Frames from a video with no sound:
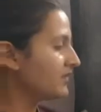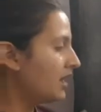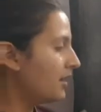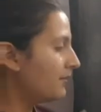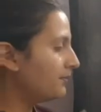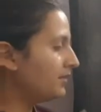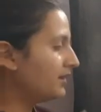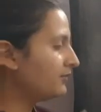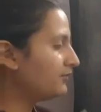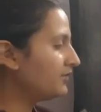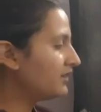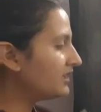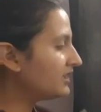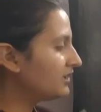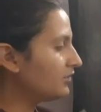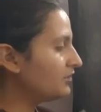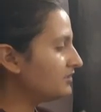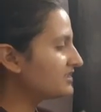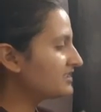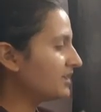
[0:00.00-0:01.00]
But we
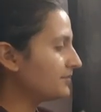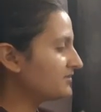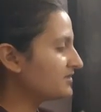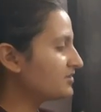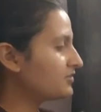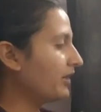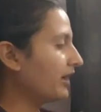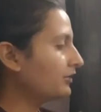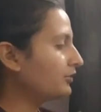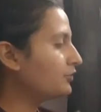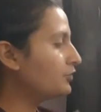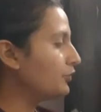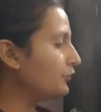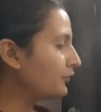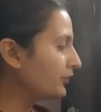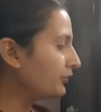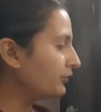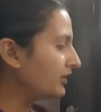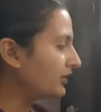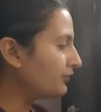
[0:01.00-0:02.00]
cannot subtract
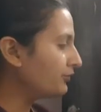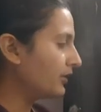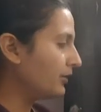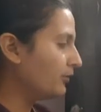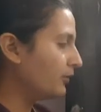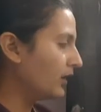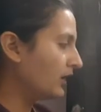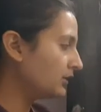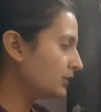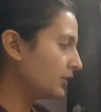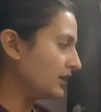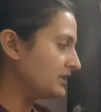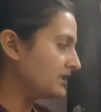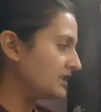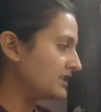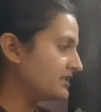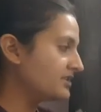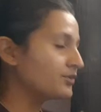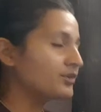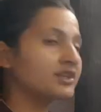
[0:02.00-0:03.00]
250 from
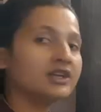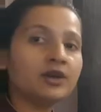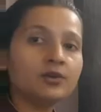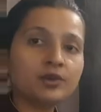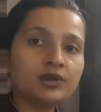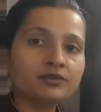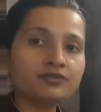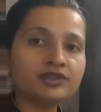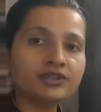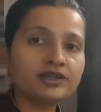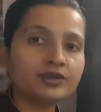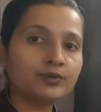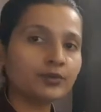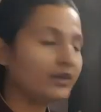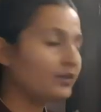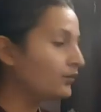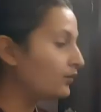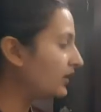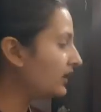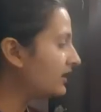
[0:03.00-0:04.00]
120. So here what we are
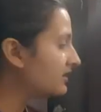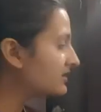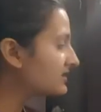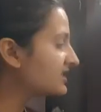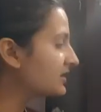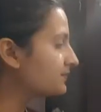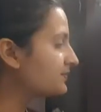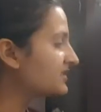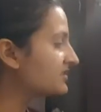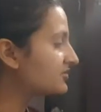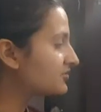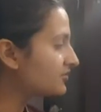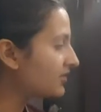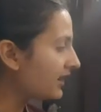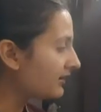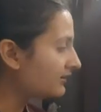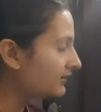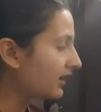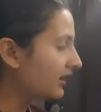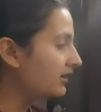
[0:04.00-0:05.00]
doing, we are
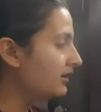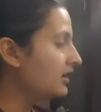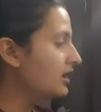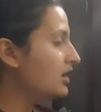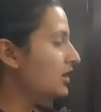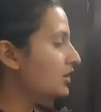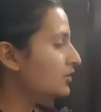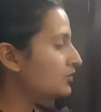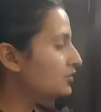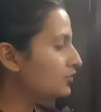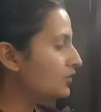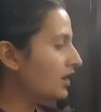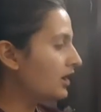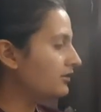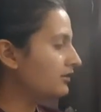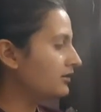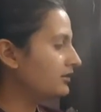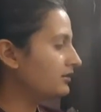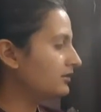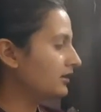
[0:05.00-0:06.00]
subtracting
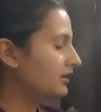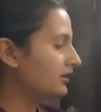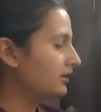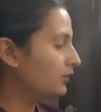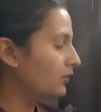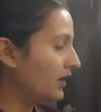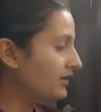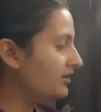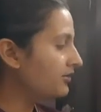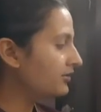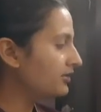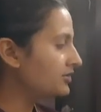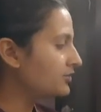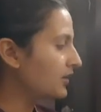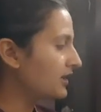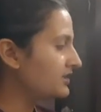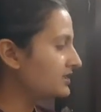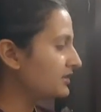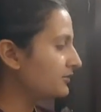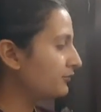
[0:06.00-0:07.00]

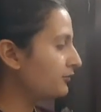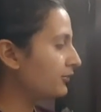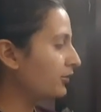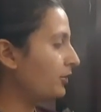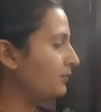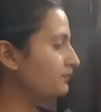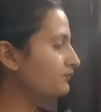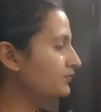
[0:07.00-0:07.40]
120 from